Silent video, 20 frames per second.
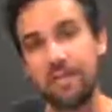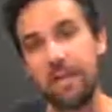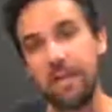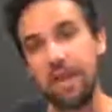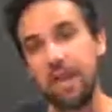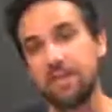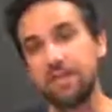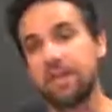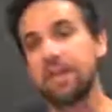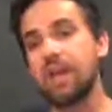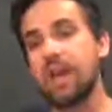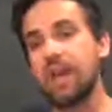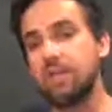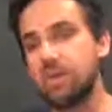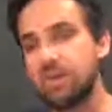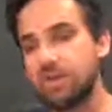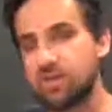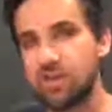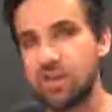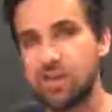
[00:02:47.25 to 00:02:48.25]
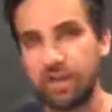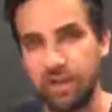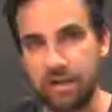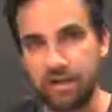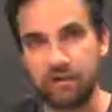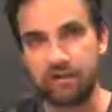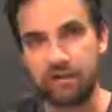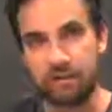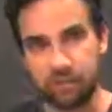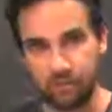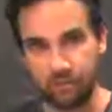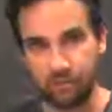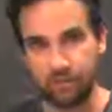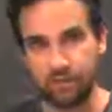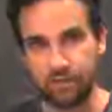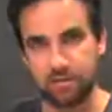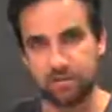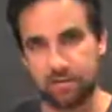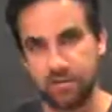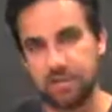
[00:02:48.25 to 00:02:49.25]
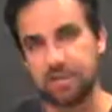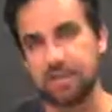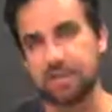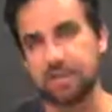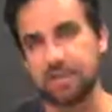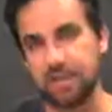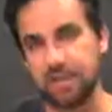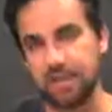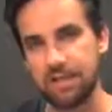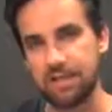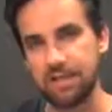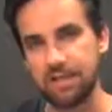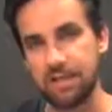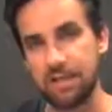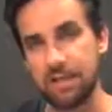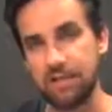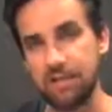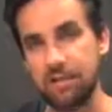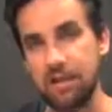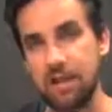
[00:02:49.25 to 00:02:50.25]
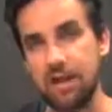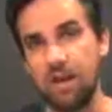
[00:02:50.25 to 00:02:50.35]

and then go in and show individual things within the scene. So